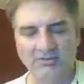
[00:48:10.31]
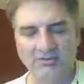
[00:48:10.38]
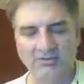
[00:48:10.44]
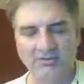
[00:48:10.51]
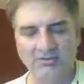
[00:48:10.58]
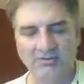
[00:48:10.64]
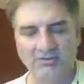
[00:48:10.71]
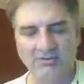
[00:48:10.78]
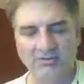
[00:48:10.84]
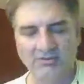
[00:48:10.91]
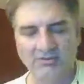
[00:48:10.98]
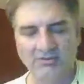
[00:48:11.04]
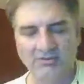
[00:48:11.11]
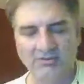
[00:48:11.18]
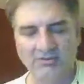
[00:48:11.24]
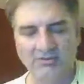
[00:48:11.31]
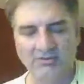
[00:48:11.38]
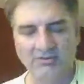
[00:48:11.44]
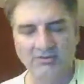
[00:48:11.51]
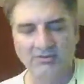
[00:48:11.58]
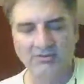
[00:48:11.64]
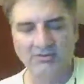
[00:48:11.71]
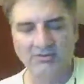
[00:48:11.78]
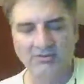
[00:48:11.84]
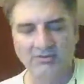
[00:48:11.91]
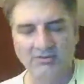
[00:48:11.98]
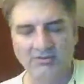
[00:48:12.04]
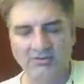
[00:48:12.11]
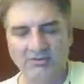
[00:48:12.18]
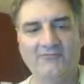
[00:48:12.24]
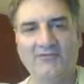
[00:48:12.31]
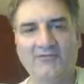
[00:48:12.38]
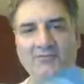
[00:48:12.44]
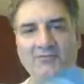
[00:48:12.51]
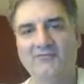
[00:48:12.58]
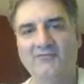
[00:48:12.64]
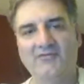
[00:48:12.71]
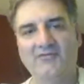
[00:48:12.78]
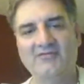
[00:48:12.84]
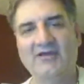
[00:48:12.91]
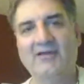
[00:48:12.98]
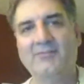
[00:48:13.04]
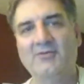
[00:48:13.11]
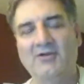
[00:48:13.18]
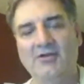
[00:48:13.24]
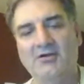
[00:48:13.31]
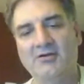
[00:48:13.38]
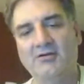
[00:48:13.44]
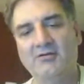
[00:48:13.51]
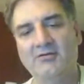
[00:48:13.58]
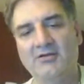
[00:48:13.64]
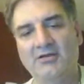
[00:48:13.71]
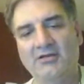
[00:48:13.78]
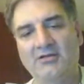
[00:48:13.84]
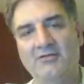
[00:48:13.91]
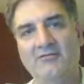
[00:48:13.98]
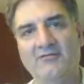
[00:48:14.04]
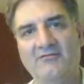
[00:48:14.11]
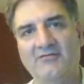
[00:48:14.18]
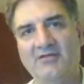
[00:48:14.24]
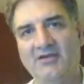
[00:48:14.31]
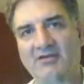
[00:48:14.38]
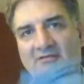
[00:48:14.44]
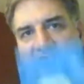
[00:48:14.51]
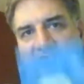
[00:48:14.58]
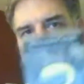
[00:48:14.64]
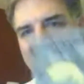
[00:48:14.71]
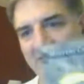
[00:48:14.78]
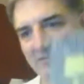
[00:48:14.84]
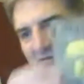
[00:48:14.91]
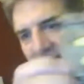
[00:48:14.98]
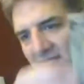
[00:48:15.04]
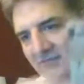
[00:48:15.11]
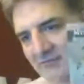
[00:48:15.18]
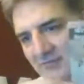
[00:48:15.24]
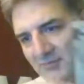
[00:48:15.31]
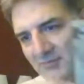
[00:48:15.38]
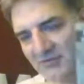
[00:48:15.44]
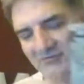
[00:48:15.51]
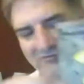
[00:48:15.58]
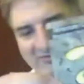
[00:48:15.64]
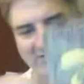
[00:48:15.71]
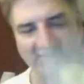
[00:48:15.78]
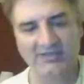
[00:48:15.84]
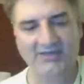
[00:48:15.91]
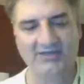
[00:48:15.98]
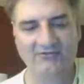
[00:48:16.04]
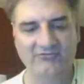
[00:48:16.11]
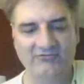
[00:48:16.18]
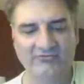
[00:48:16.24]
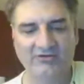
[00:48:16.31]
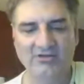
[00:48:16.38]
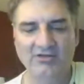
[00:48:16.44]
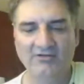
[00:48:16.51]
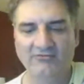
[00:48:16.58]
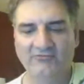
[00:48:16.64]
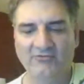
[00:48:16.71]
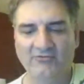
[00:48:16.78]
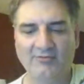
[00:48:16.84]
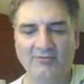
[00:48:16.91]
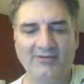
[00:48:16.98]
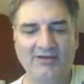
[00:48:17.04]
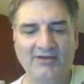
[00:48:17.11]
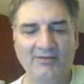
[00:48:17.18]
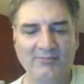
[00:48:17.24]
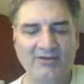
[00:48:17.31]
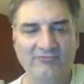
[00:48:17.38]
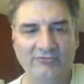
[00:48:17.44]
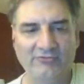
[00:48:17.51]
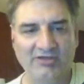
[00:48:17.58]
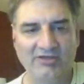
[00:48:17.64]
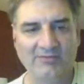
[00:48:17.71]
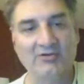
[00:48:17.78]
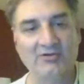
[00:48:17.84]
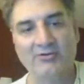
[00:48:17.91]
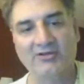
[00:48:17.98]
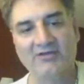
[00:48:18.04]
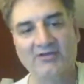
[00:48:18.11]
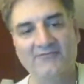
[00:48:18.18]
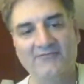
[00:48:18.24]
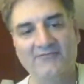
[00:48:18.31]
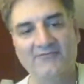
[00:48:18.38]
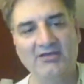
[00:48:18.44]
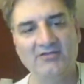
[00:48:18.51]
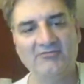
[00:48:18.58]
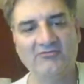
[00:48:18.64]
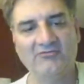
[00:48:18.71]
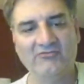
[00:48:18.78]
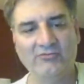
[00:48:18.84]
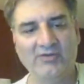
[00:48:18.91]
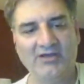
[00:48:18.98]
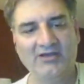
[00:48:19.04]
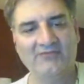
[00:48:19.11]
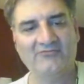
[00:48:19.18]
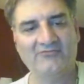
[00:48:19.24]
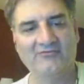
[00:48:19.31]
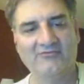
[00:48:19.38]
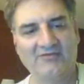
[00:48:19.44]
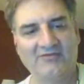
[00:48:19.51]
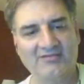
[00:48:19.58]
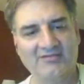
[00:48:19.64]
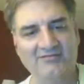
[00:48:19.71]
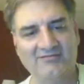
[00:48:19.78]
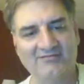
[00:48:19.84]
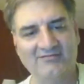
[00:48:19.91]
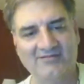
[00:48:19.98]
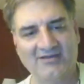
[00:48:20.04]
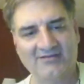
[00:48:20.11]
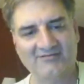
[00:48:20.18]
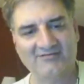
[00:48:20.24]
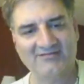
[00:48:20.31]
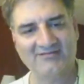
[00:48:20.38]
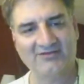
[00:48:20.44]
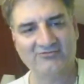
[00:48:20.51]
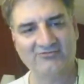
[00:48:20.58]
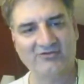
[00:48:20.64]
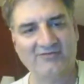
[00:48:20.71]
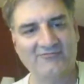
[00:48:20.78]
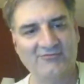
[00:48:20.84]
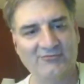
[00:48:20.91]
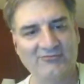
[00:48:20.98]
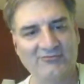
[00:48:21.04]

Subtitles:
So the deck is there, you flip over the top card, and in this case it's a mystery cache. So I might as well keep going. If I hit 2 hazards, I think this deck is not shuffled.